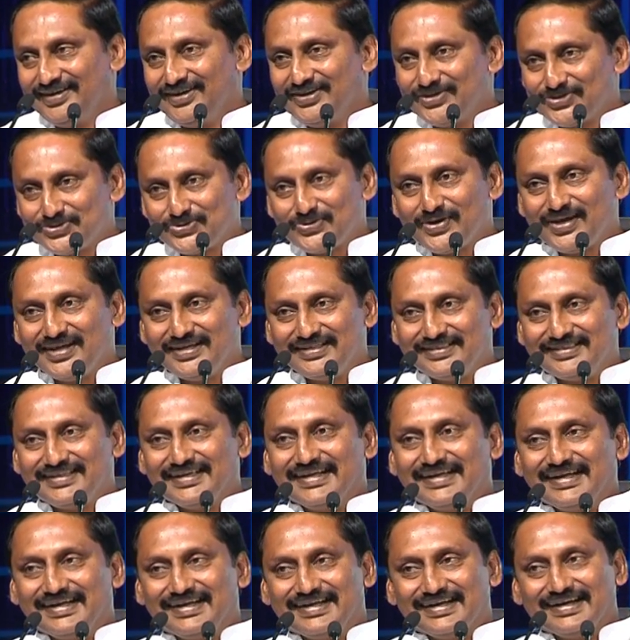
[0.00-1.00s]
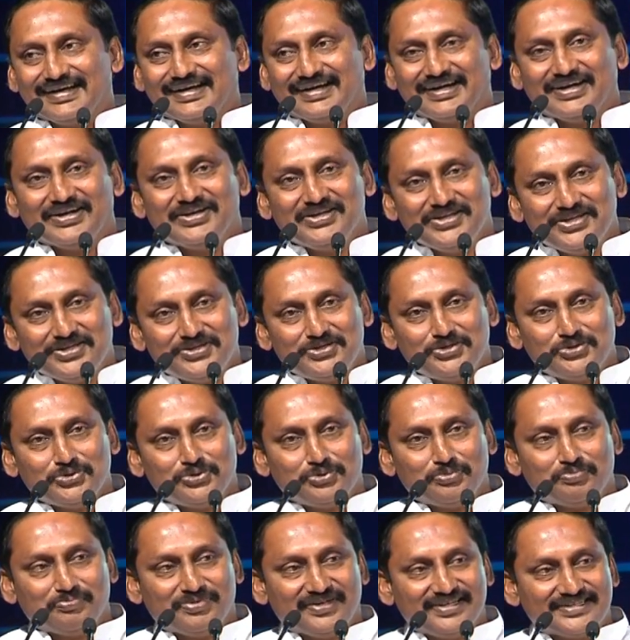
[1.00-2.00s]
So I think
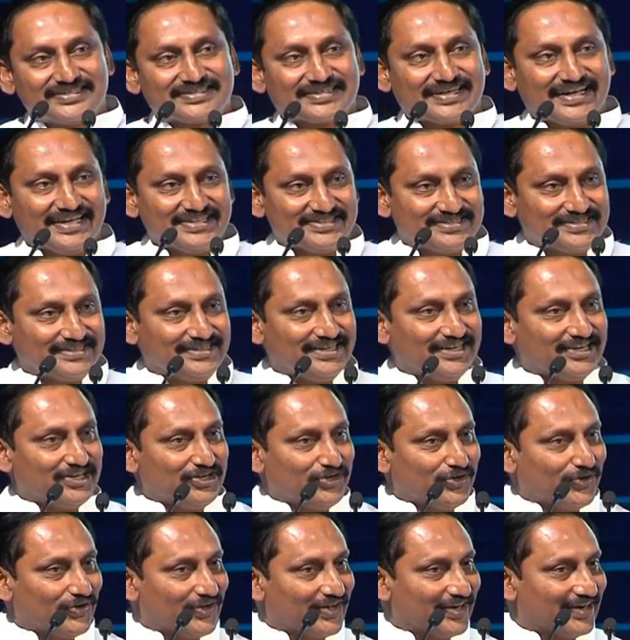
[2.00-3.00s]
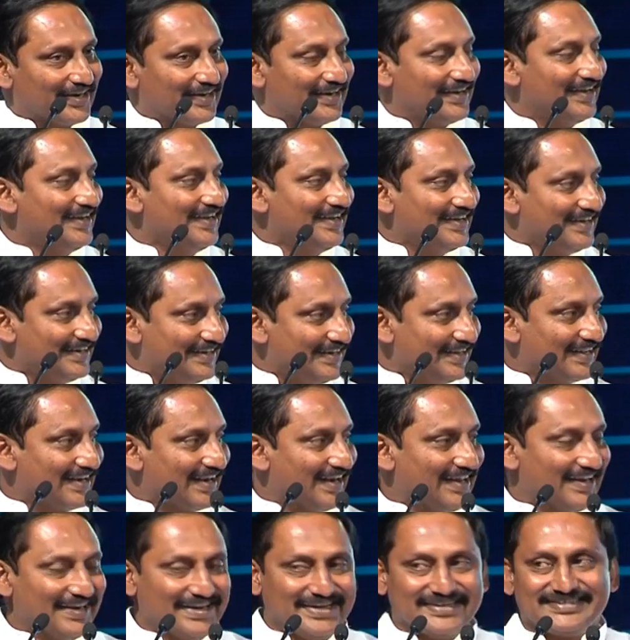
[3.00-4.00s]
you please consider your
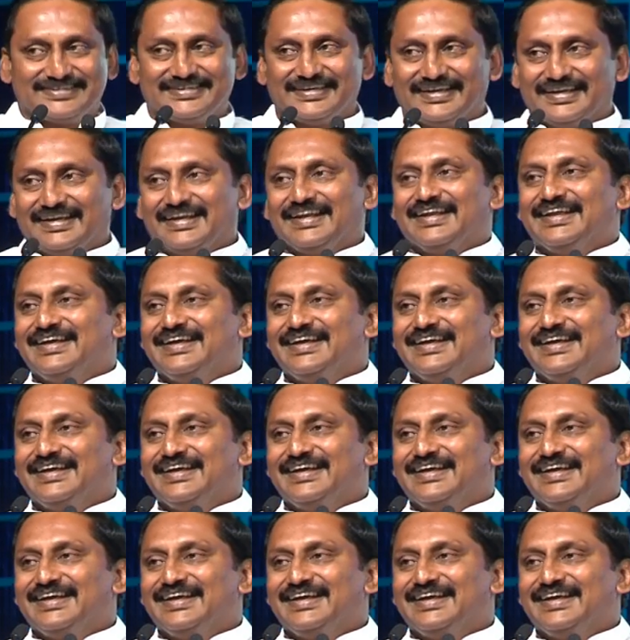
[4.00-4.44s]
declaration,